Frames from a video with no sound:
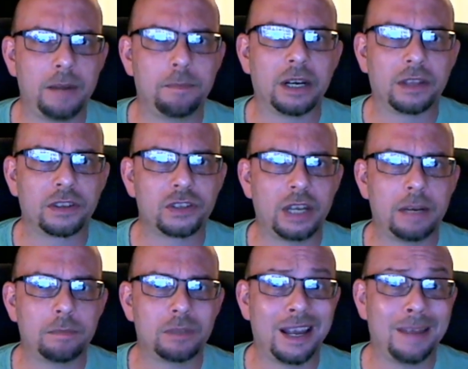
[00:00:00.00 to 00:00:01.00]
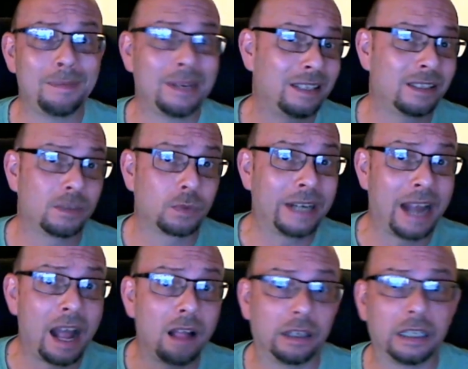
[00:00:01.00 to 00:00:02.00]
but at the same time, it's
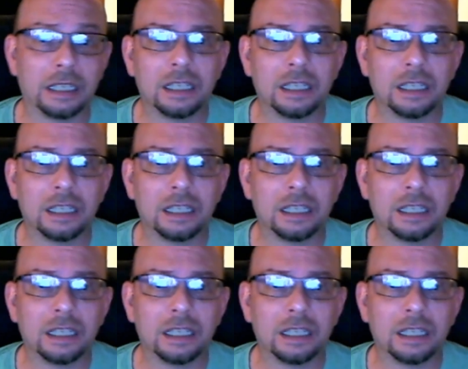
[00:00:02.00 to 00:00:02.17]
reality.